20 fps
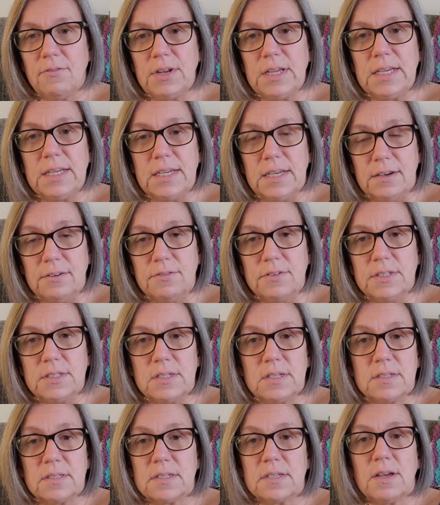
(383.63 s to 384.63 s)
any give. It
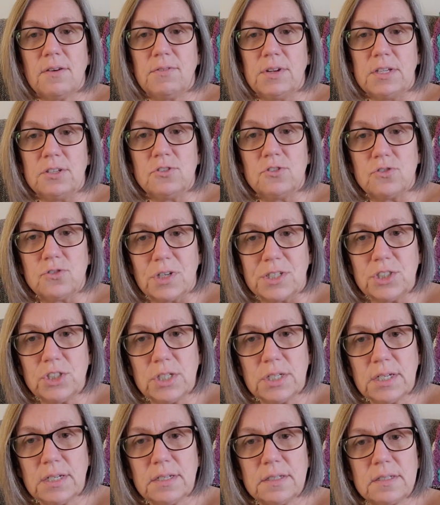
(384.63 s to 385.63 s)
doesn't have any stretch
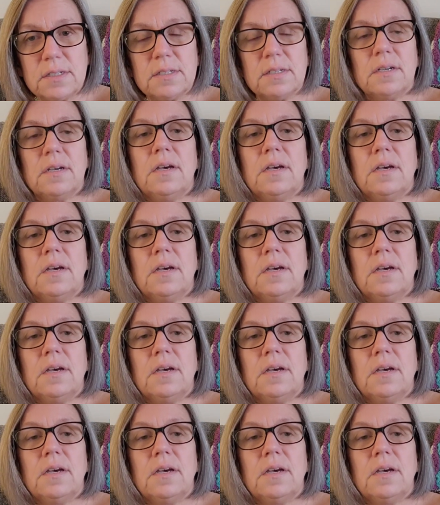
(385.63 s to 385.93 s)
in it.